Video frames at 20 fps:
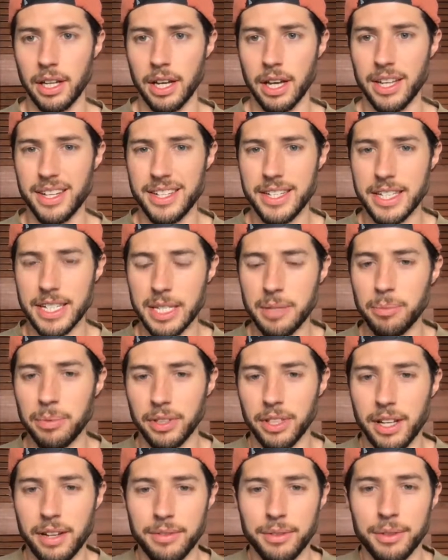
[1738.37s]
a deep
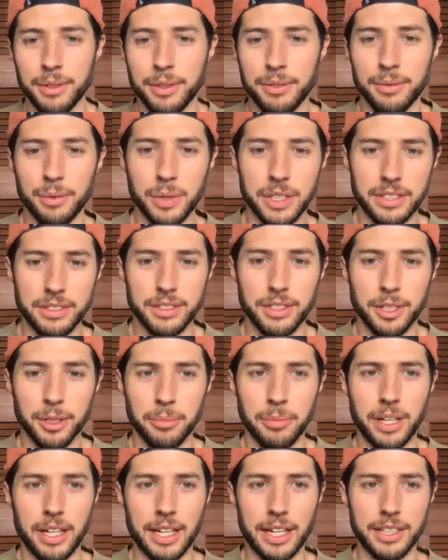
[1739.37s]
level of
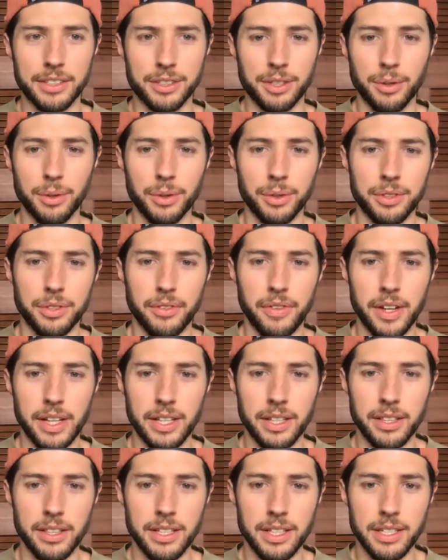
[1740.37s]
wisdom and has
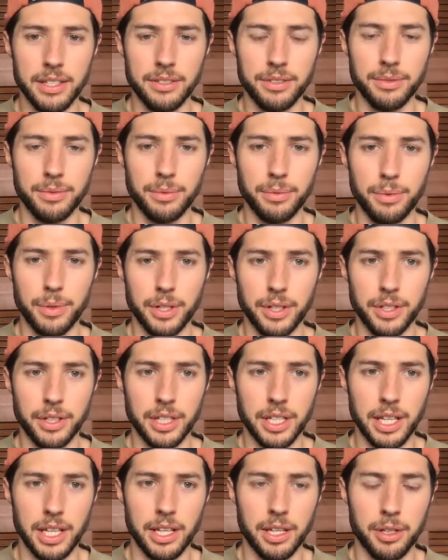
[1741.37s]
cultivated these
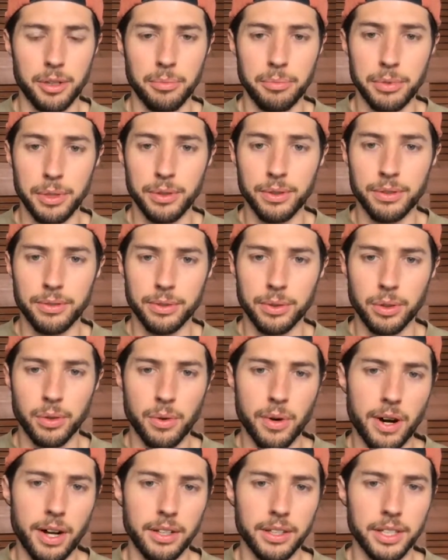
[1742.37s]
really beautiful
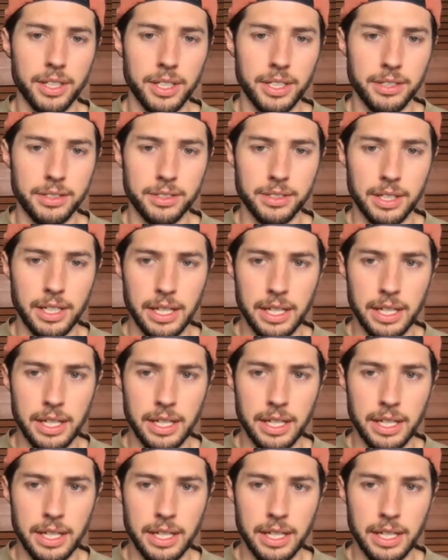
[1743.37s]
qualities.